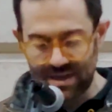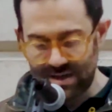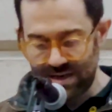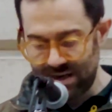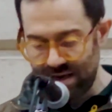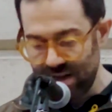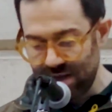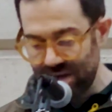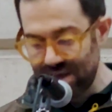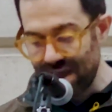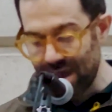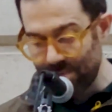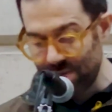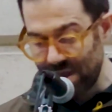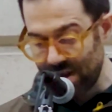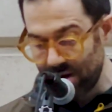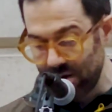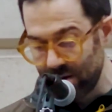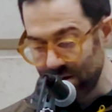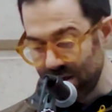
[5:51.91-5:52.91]
in
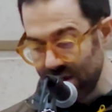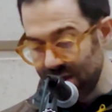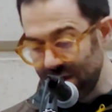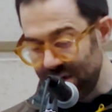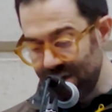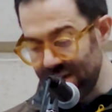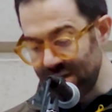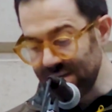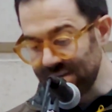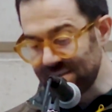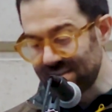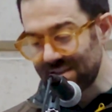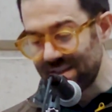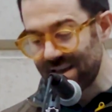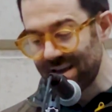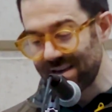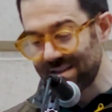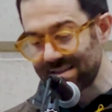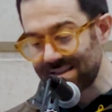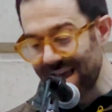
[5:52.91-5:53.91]
Yemen is
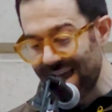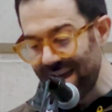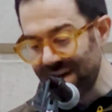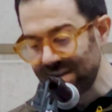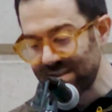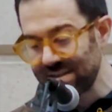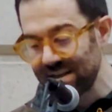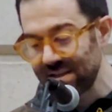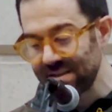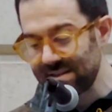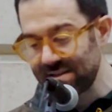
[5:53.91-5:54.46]
the exact